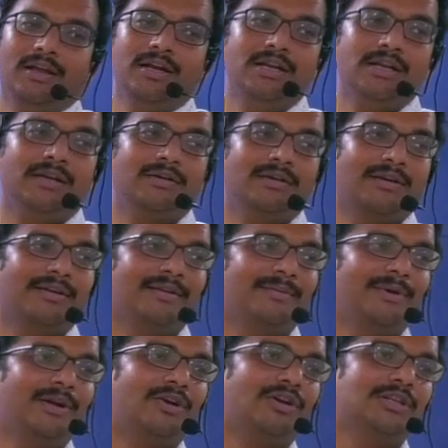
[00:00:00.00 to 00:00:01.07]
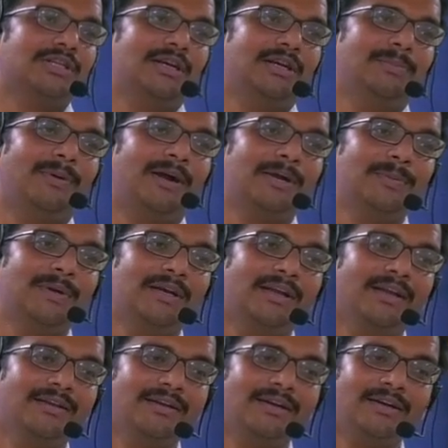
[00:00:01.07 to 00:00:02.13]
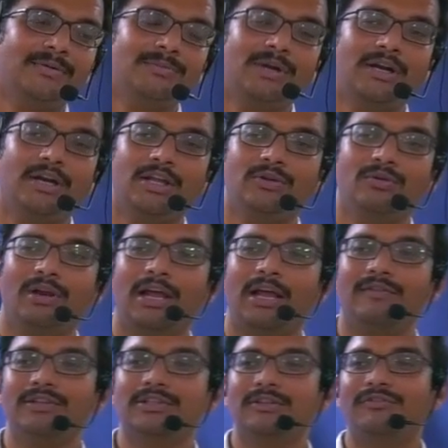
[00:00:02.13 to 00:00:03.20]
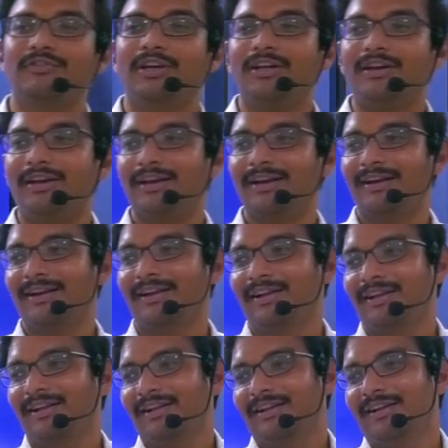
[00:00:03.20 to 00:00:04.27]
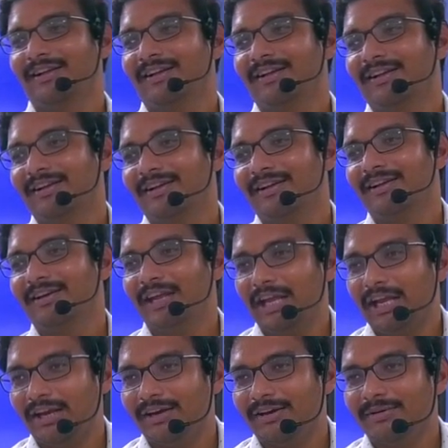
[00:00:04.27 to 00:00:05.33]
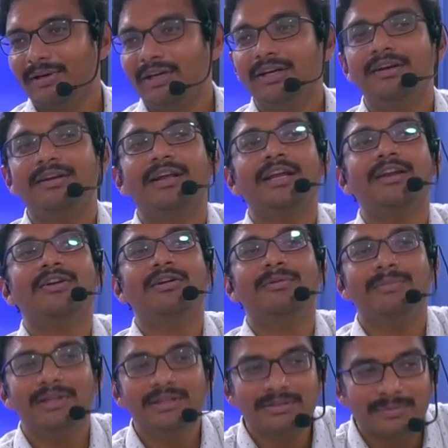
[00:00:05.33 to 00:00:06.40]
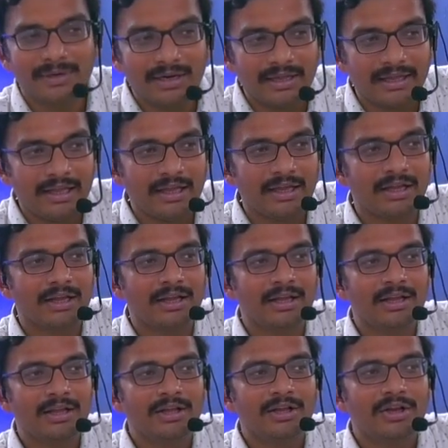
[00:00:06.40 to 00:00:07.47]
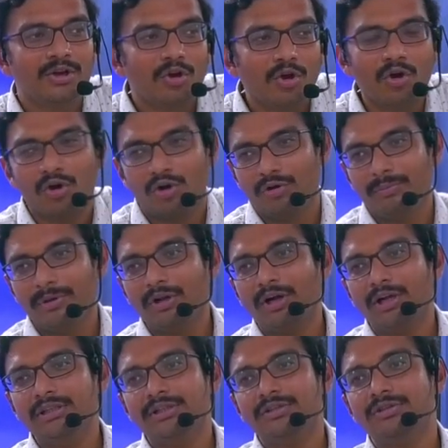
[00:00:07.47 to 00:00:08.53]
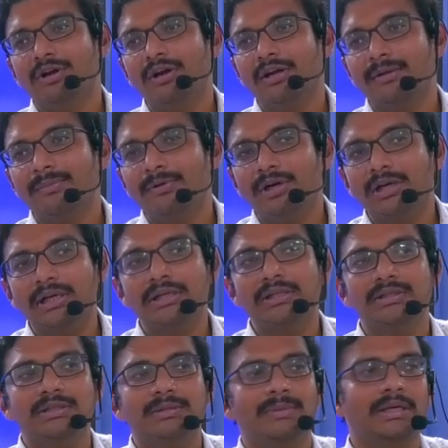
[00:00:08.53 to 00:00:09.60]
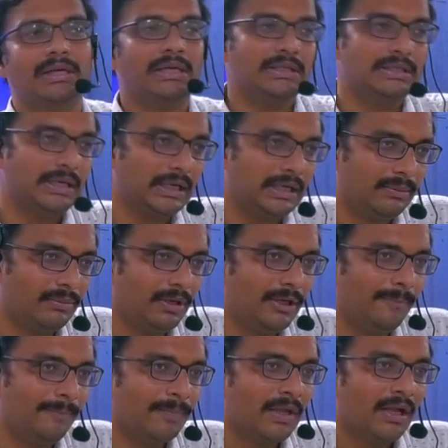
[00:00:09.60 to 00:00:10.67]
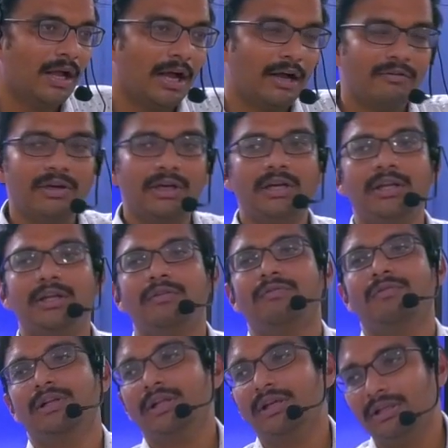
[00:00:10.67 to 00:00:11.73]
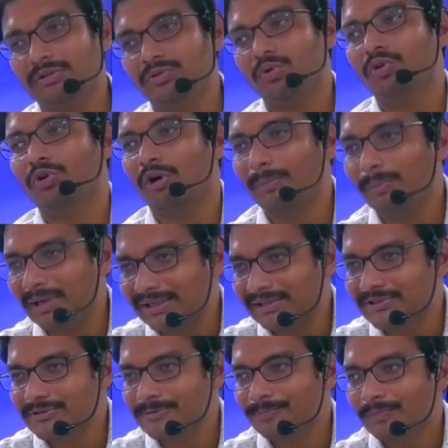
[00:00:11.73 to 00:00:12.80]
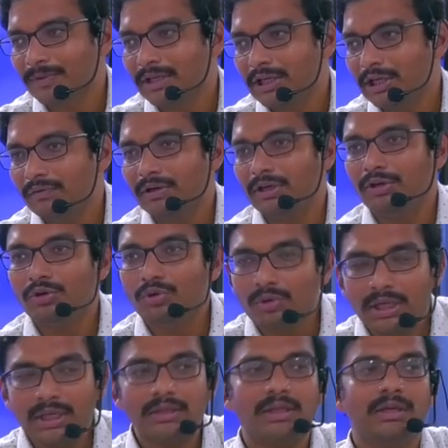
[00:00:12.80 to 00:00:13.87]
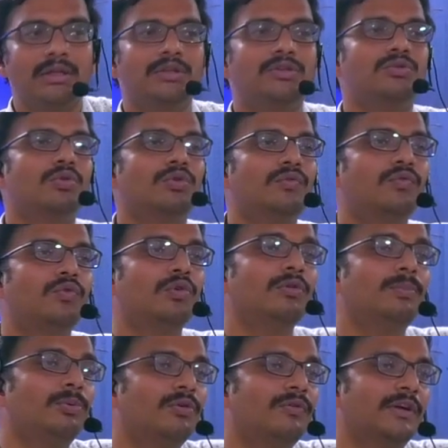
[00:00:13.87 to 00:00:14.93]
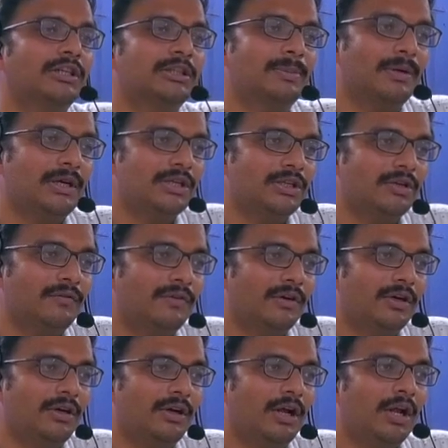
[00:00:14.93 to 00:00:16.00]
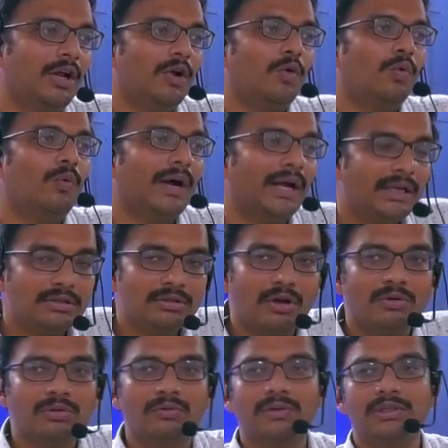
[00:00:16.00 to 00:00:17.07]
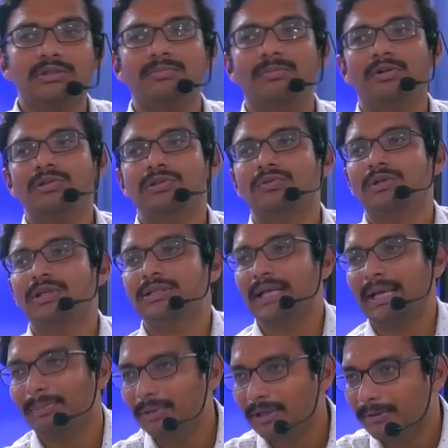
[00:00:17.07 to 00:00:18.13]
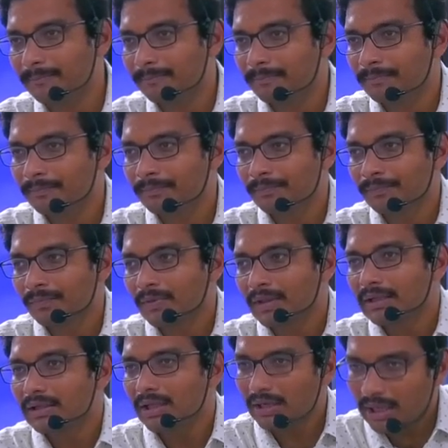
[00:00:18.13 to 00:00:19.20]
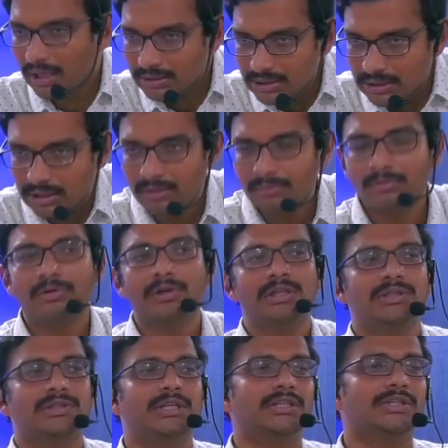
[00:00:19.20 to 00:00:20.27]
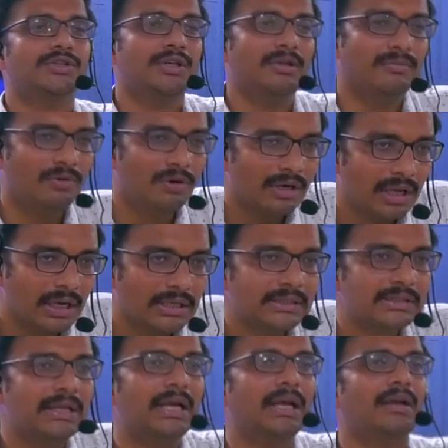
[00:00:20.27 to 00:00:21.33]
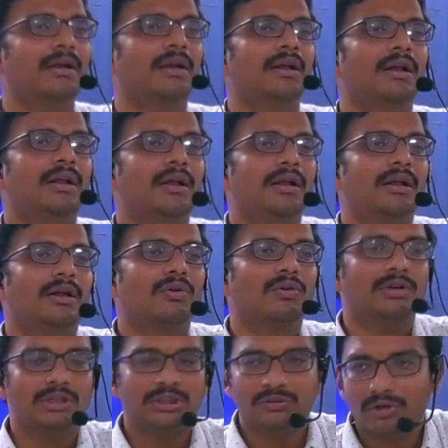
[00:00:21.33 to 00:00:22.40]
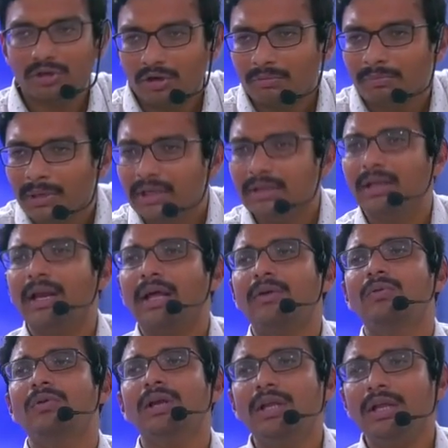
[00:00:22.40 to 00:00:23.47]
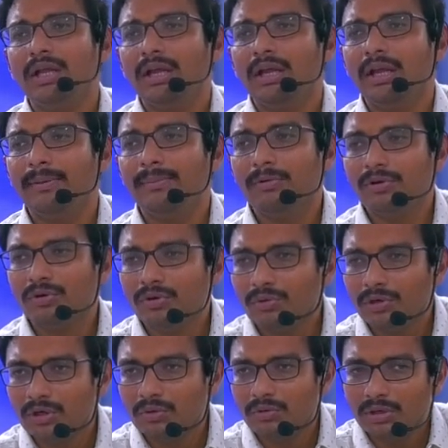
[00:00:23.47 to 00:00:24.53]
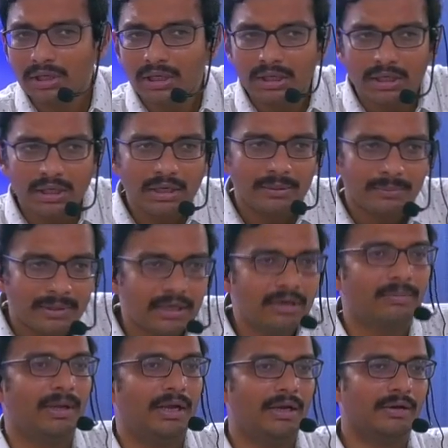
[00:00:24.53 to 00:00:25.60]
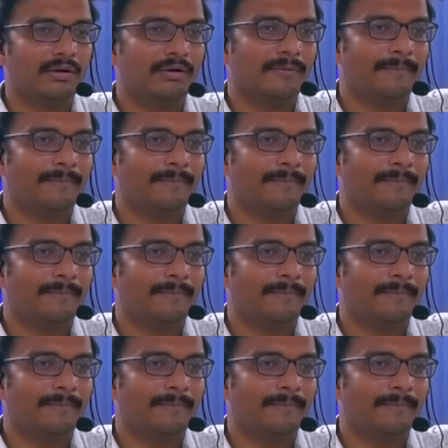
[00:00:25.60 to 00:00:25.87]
Indian Meteorological Department gave that Monday you will have a severe rain. Did it rain on this Monday? No. Because it's not about criticism against IMD. Our Indian weather is so complex. Even today there is no foolproof explanation for why southwest monsoon is happening. There are certain models. Jet stream model is there. Koteshwara, I mean, they are only able to do it only in a limited manner.